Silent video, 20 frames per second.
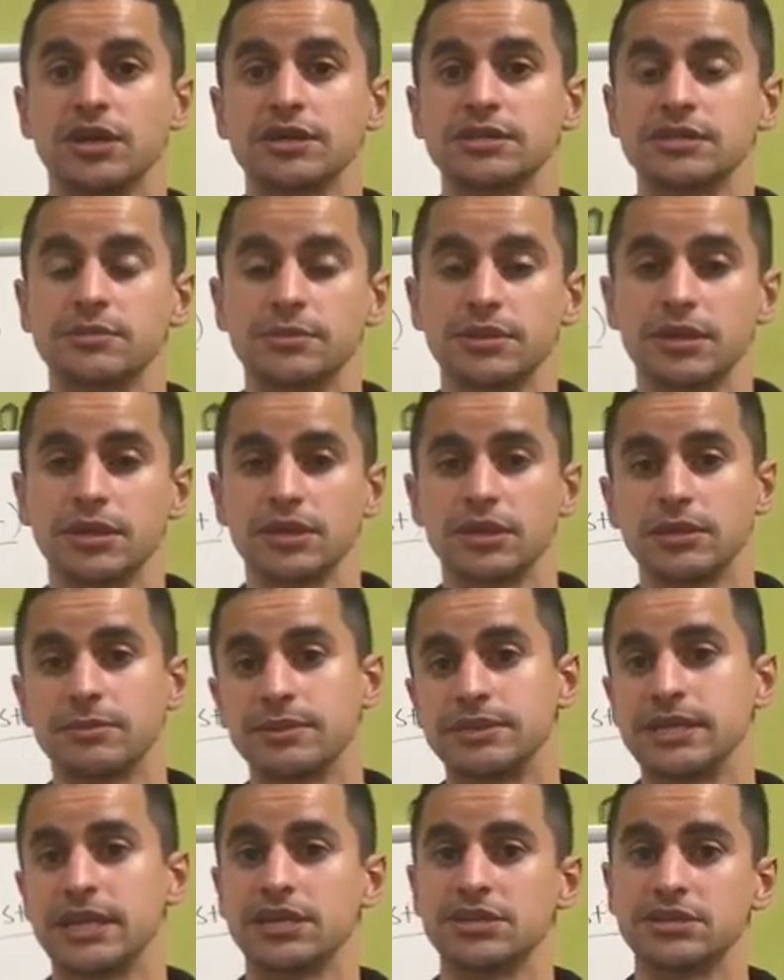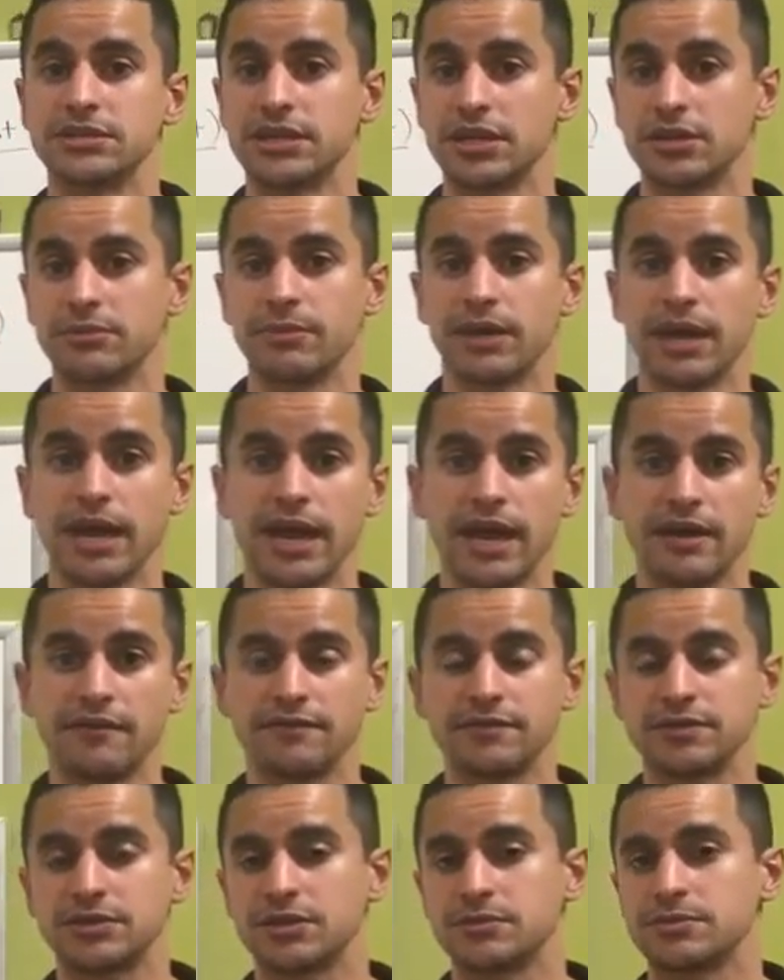saw some of the limitations that you may
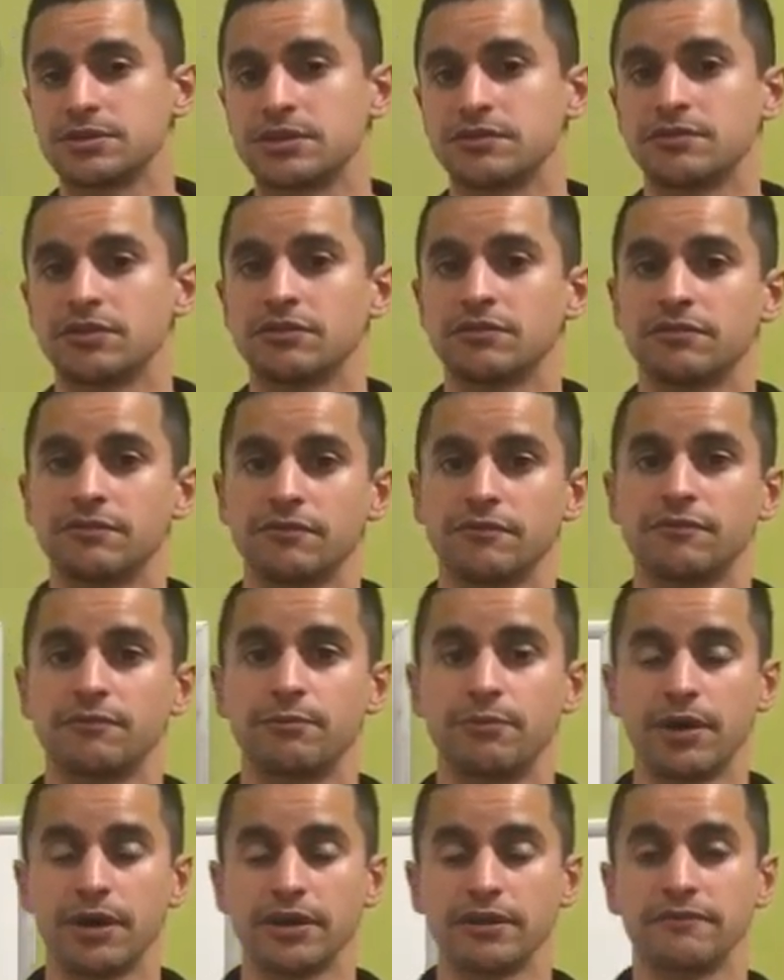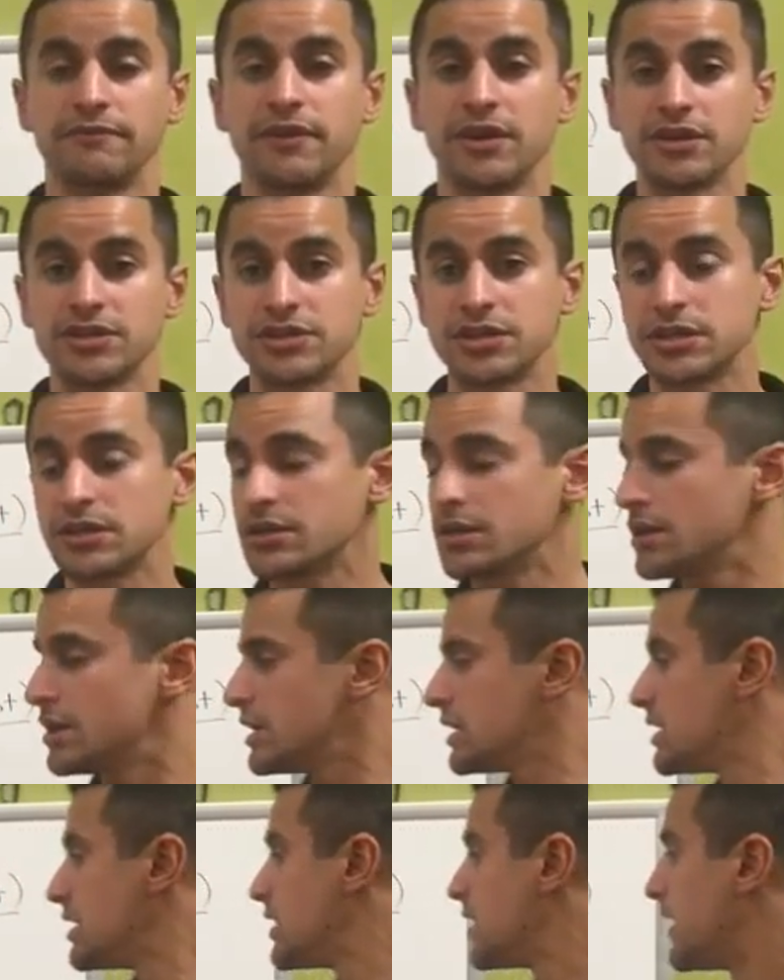have in terms of your body function.
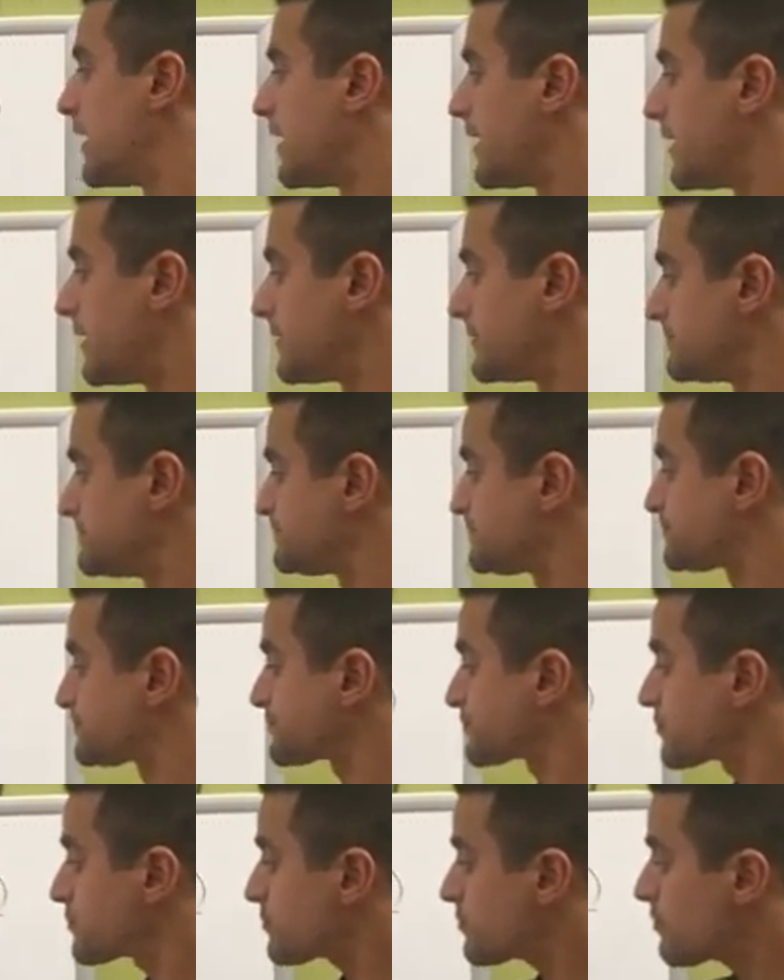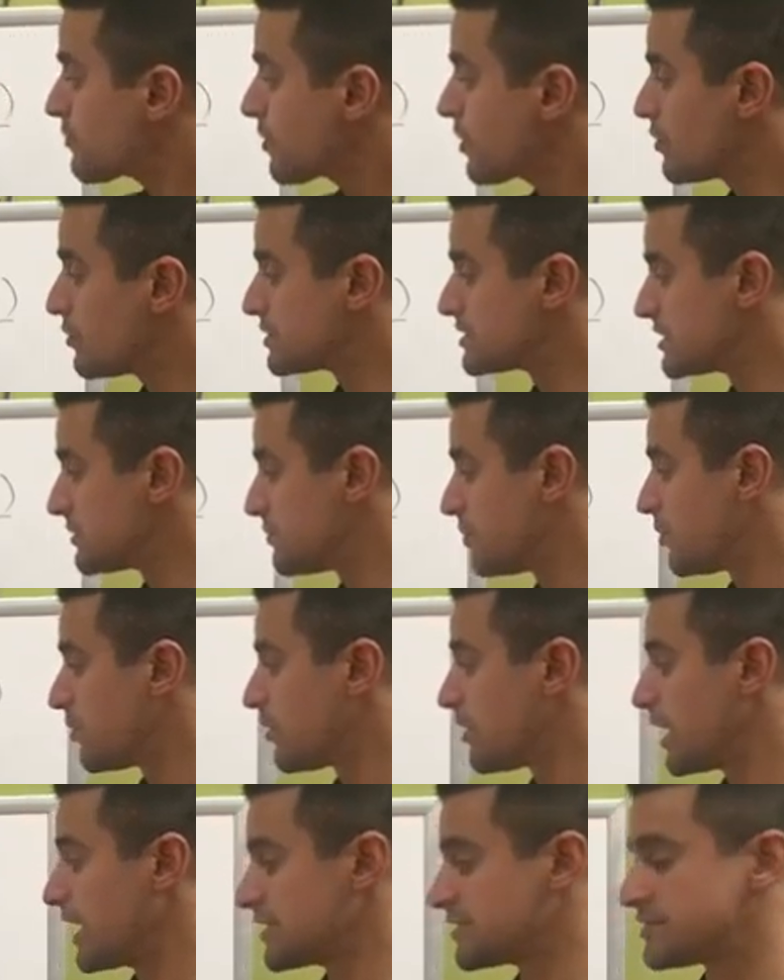Was it
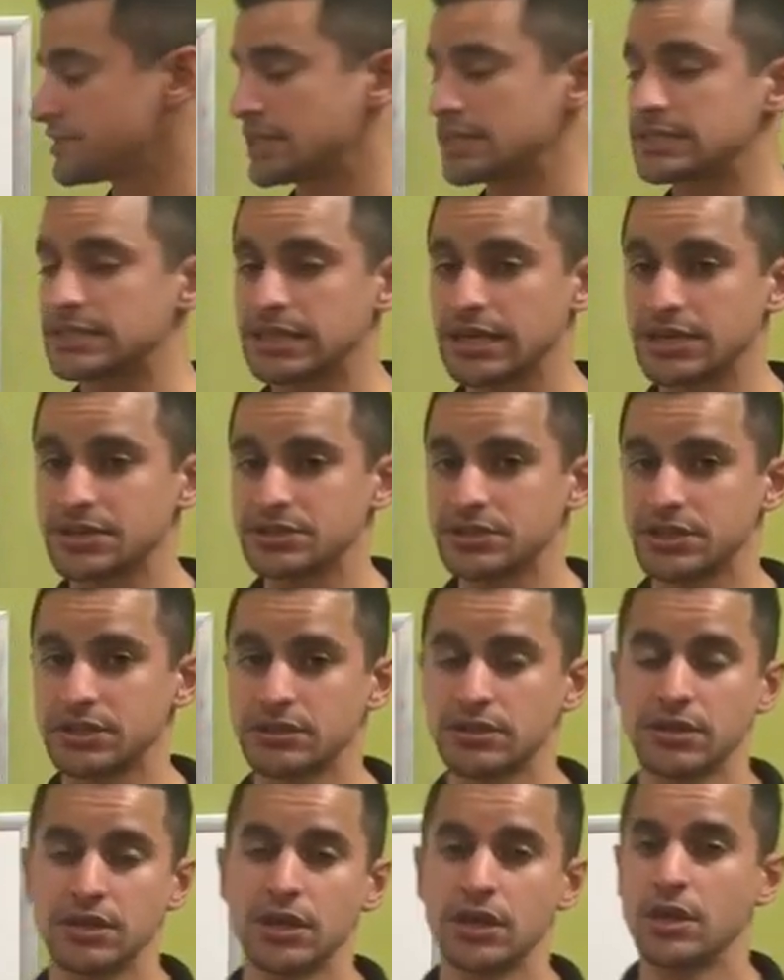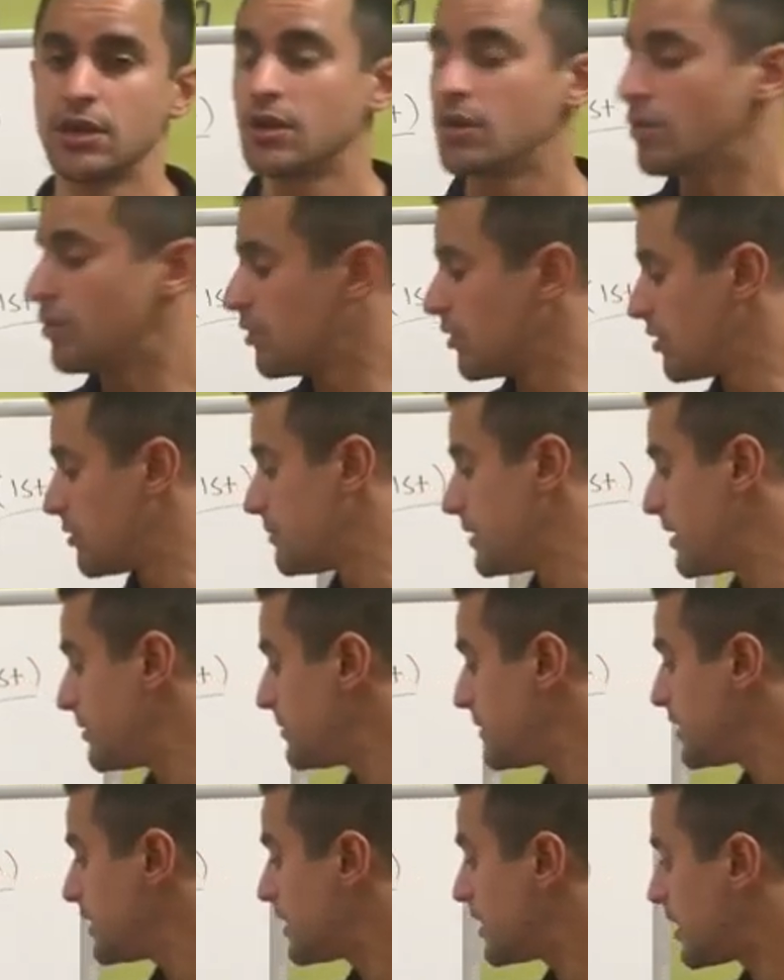poor exercise selection? Or
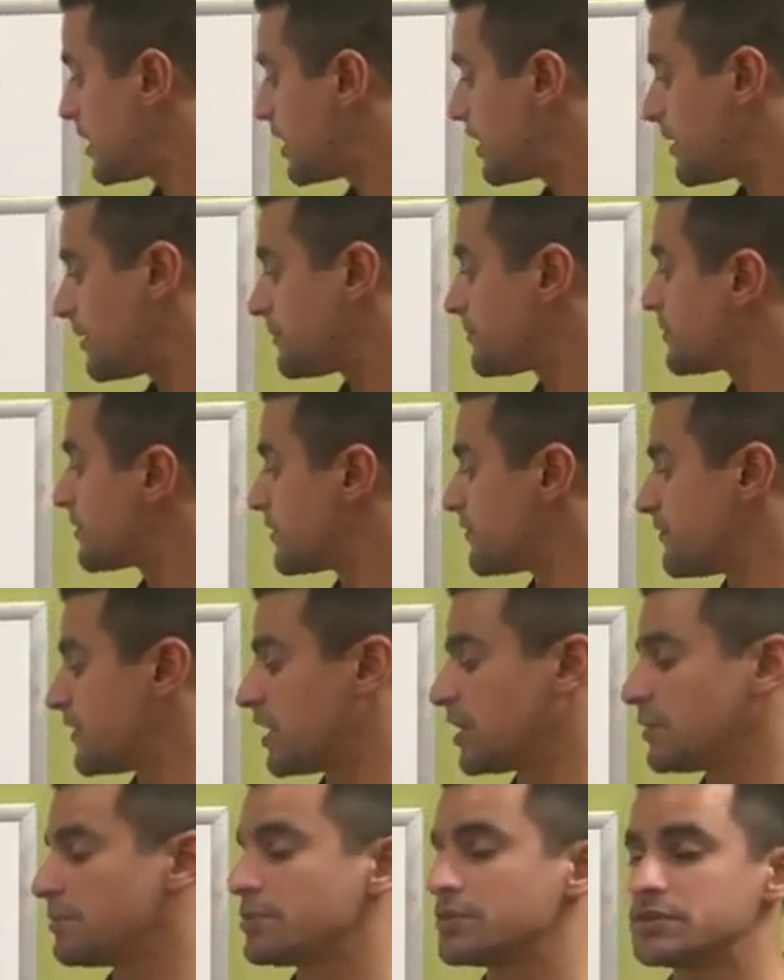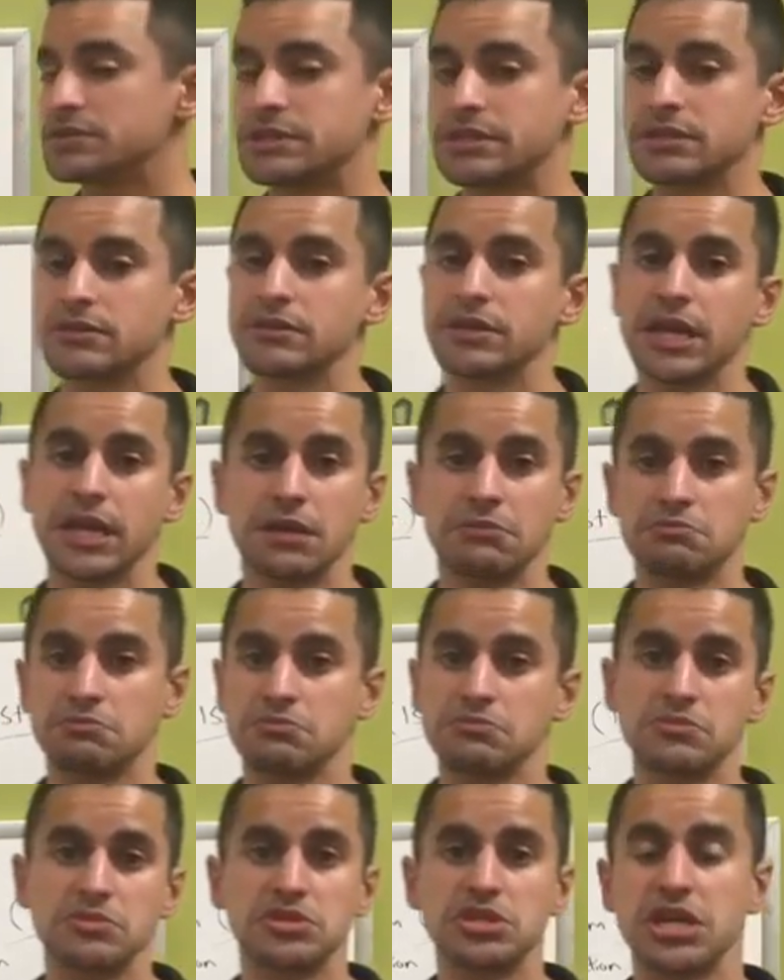maybe the variables didn't
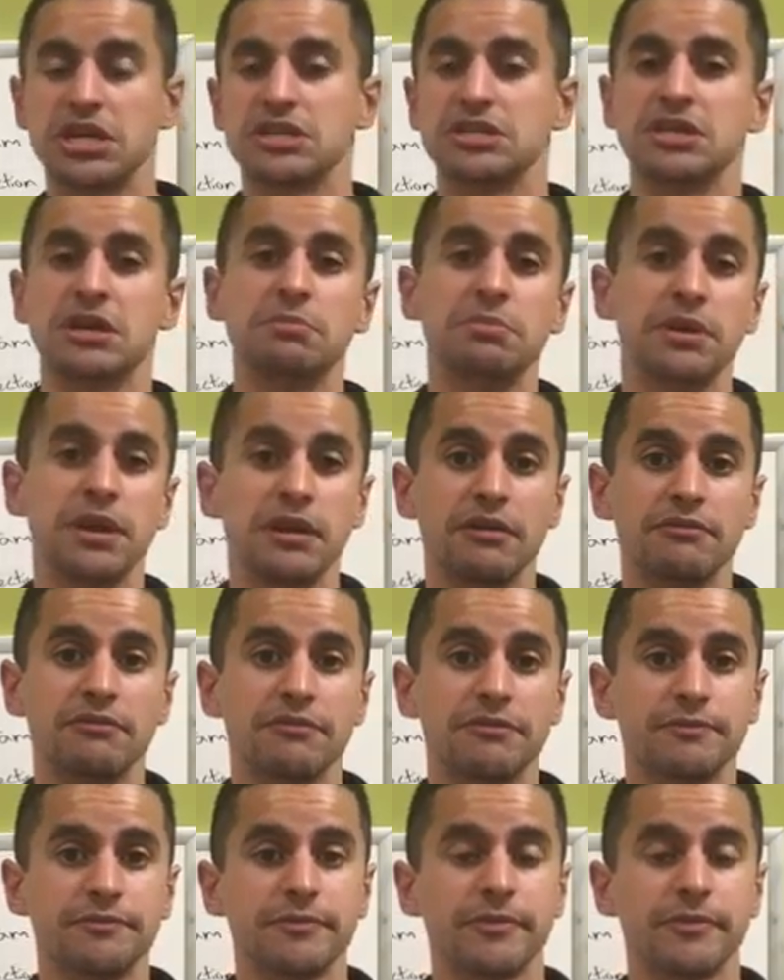get changed up enough.